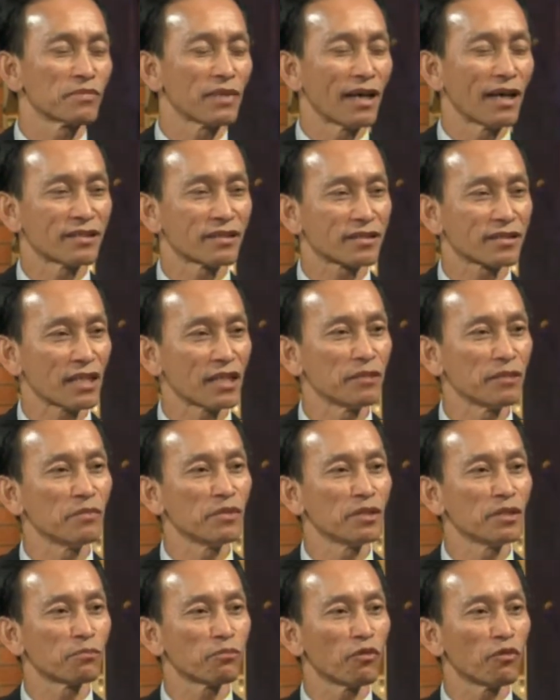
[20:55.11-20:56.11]

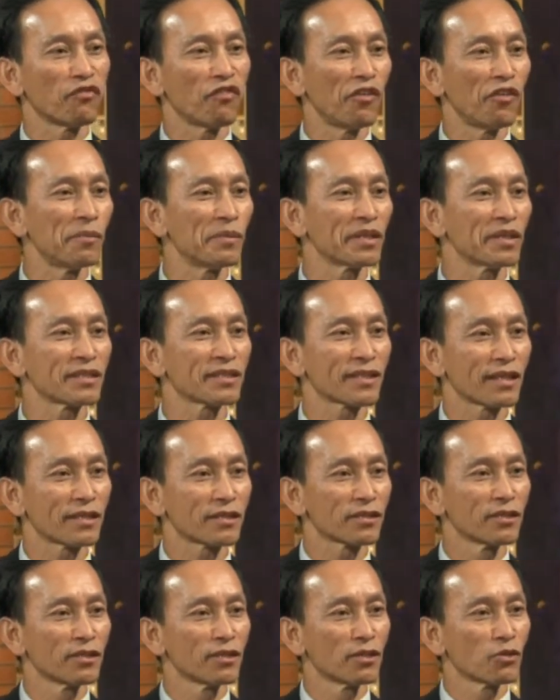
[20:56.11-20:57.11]
entertainment performance
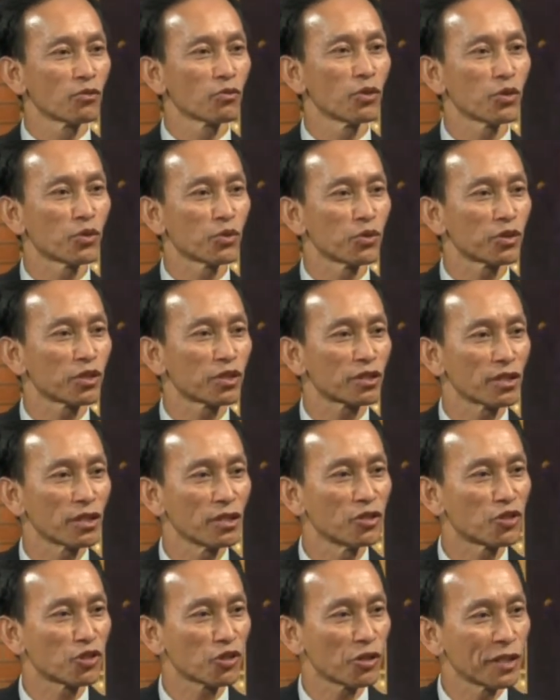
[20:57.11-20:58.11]
that we could
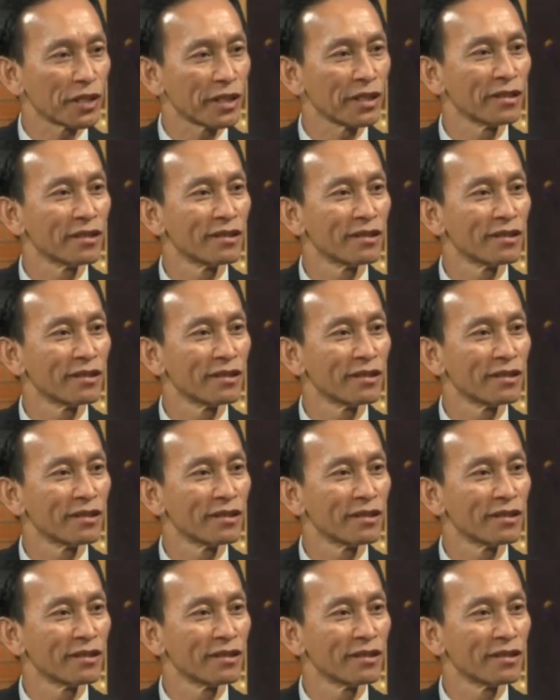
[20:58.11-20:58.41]
enjoy?